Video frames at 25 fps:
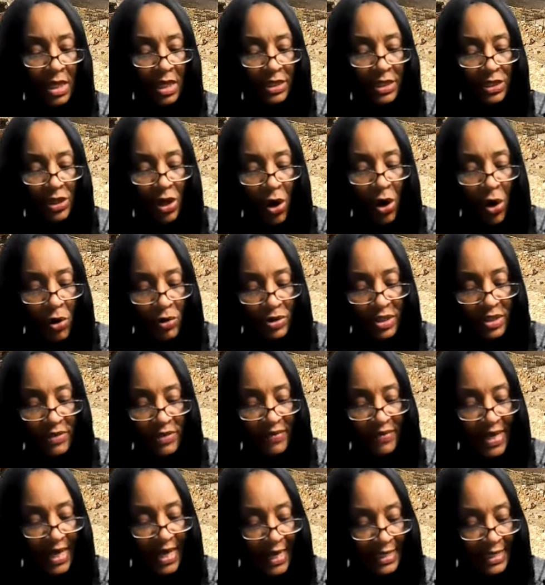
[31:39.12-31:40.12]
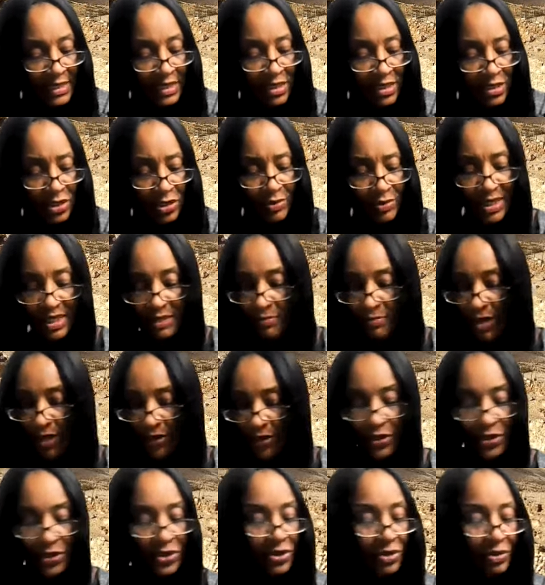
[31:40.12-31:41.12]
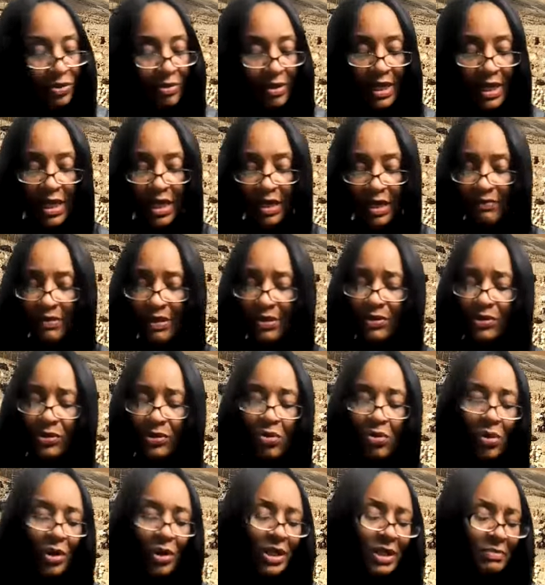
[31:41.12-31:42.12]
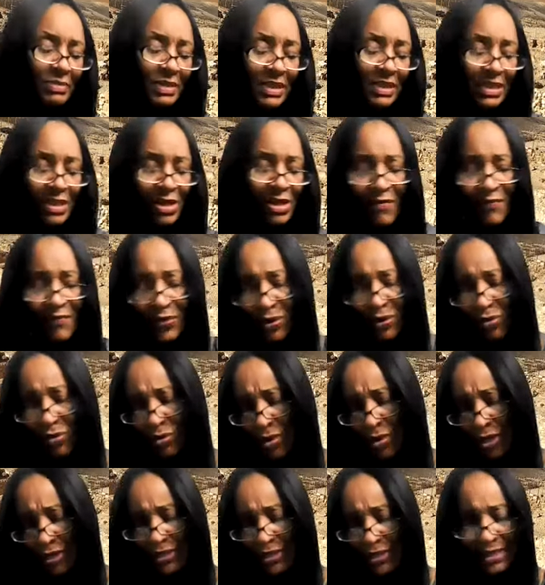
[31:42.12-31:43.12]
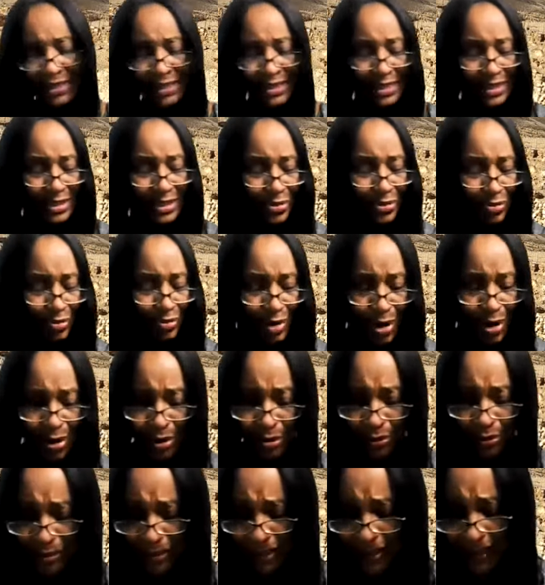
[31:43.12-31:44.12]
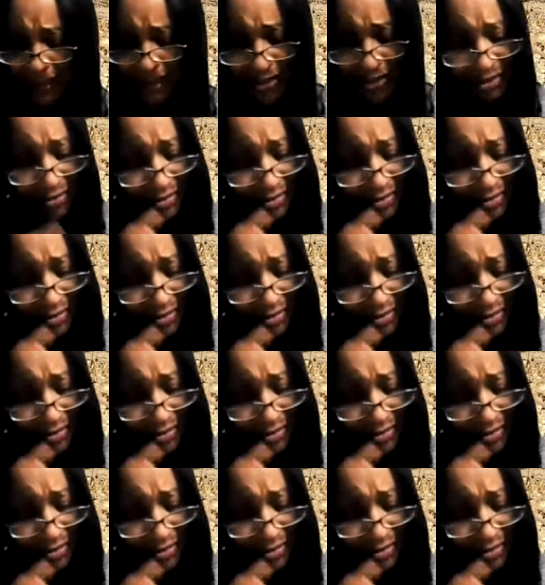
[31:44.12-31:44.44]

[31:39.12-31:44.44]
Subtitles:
And Jehoshaphat hastened to his mother's grave, and throwing himself across it, he groaned and he